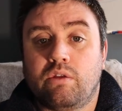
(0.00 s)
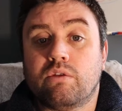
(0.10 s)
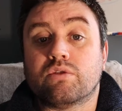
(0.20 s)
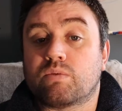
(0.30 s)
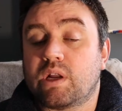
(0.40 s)

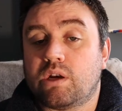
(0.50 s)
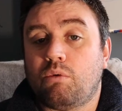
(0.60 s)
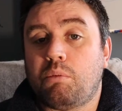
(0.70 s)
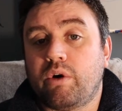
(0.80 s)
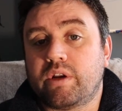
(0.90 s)
There's really
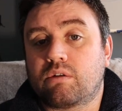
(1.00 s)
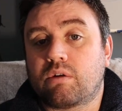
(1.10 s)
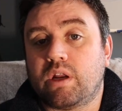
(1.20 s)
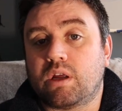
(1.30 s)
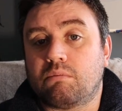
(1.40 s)
no point in
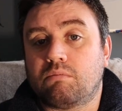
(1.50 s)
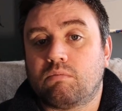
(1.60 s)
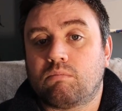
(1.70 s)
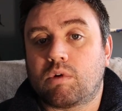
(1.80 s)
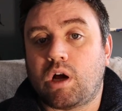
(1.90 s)
creating
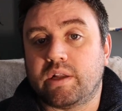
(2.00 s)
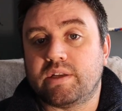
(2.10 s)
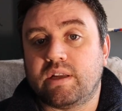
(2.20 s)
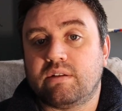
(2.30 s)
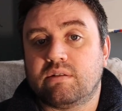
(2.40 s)

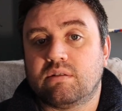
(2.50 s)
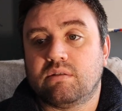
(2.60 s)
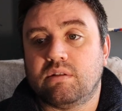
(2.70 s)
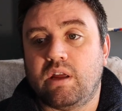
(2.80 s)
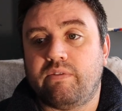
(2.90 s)
content
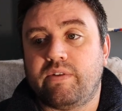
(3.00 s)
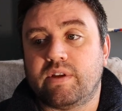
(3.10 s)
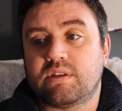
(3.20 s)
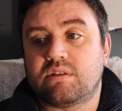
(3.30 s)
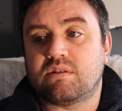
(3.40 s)
if
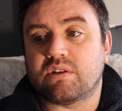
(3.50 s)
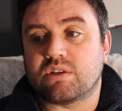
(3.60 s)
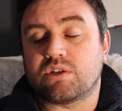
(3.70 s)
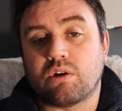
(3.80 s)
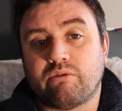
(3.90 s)
it
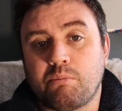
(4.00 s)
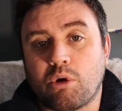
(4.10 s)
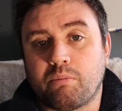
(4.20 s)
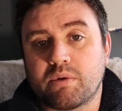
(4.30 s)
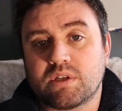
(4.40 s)
doesn't serve a
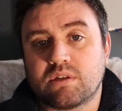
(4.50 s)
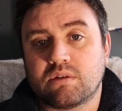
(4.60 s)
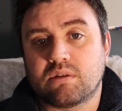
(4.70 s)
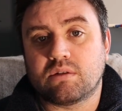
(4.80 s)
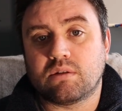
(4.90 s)
purpose.
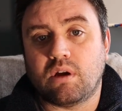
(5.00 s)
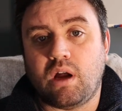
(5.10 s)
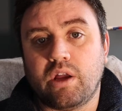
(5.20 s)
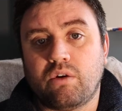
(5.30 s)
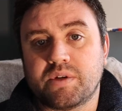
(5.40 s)

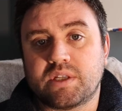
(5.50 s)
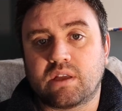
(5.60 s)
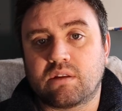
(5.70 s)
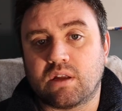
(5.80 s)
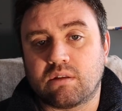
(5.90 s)
I always
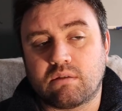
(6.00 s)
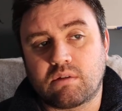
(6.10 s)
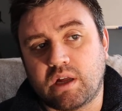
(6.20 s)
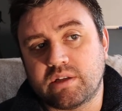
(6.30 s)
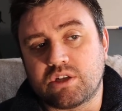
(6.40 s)
think that
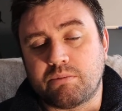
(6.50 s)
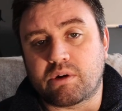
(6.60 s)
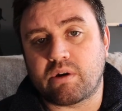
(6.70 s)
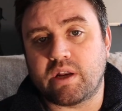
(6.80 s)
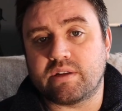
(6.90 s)
content should be
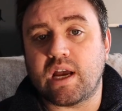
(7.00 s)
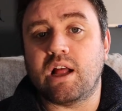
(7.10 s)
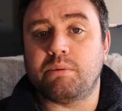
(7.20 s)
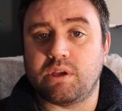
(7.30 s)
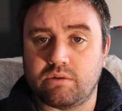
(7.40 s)
created to
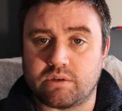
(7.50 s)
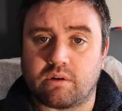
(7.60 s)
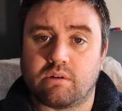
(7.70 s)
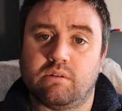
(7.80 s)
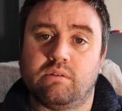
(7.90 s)
help a
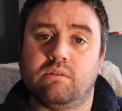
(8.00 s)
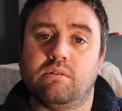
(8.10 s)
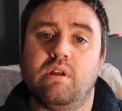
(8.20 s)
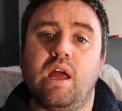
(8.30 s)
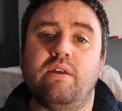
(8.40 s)
user.
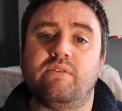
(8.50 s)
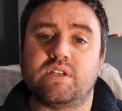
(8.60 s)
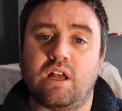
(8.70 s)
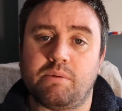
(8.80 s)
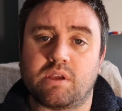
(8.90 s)
And if it's
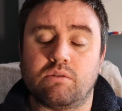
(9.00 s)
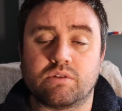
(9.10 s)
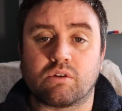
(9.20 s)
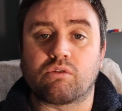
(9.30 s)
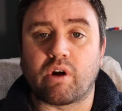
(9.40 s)
helping a
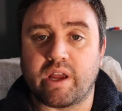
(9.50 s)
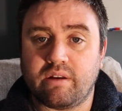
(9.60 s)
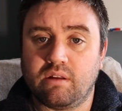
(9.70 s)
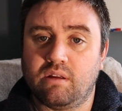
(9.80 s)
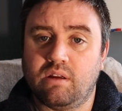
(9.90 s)
user, great.